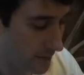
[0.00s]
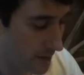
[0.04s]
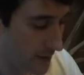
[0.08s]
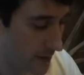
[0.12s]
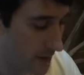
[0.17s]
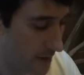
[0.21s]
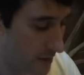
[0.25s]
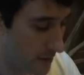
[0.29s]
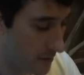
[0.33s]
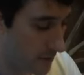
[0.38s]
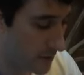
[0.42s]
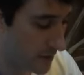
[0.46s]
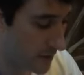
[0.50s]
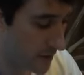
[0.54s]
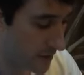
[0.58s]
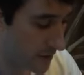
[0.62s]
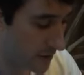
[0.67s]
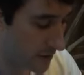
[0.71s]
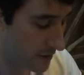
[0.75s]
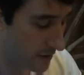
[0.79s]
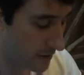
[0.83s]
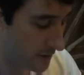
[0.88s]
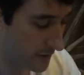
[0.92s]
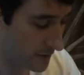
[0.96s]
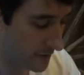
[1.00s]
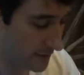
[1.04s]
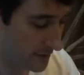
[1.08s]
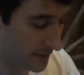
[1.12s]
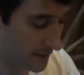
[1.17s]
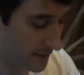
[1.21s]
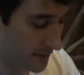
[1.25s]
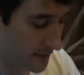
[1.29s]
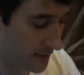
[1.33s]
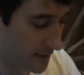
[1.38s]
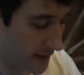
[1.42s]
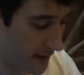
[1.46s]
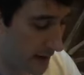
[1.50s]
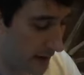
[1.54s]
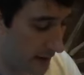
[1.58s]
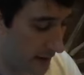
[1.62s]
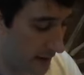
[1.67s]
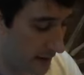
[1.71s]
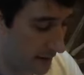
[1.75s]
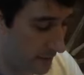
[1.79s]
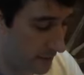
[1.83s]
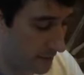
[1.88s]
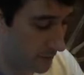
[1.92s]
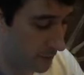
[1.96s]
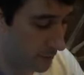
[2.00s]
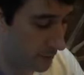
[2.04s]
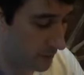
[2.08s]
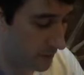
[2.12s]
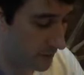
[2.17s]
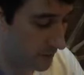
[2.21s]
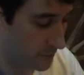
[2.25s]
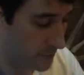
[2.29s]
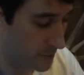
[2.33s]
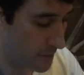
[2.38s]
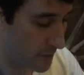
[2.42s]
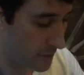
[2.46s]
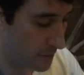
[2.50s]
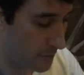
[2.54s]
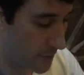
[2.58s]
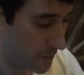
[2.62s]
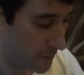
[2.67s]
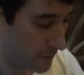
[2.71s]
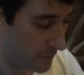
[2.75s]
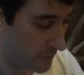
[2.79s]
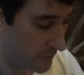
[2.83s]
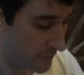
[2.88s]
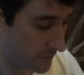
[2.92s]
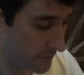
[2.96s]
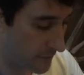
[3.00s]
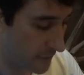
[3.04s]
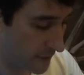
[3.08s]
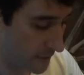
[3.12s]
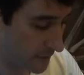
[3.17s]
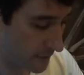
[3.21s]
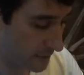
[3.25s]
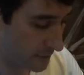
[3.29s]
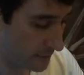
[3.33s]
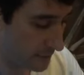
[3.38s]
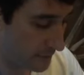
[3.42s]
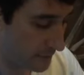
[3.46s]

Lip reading: The hearing ear and the seeing eye, the Lord has made both of them.